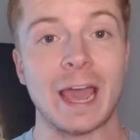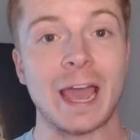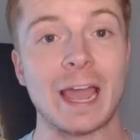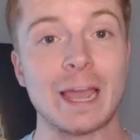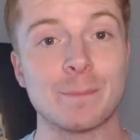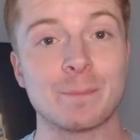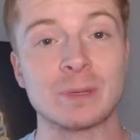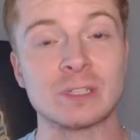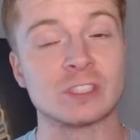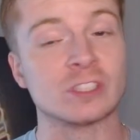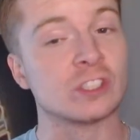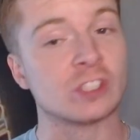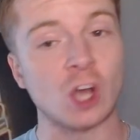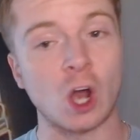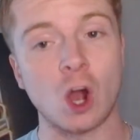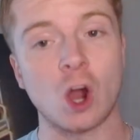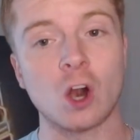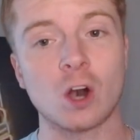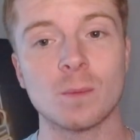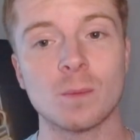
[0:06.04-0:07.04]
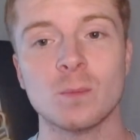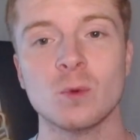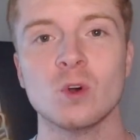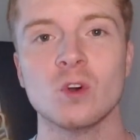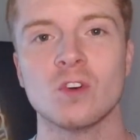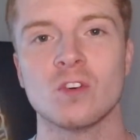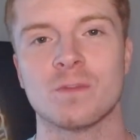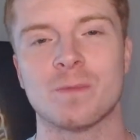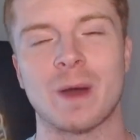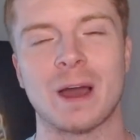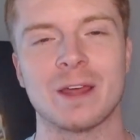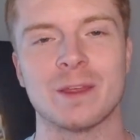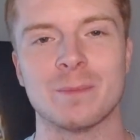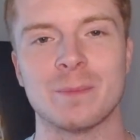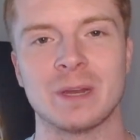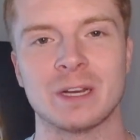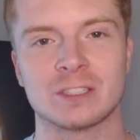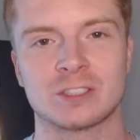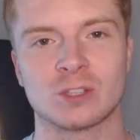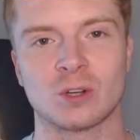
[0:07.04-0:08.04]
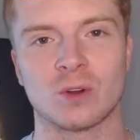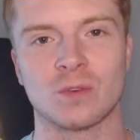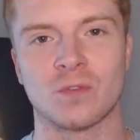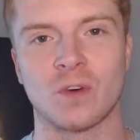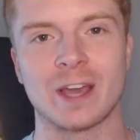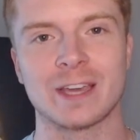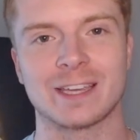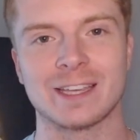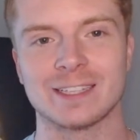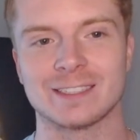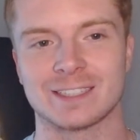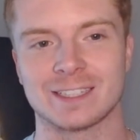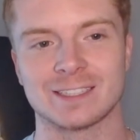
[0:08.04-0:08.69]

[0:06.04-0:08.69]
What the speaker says: A bizarre move by the Minnesota Vikings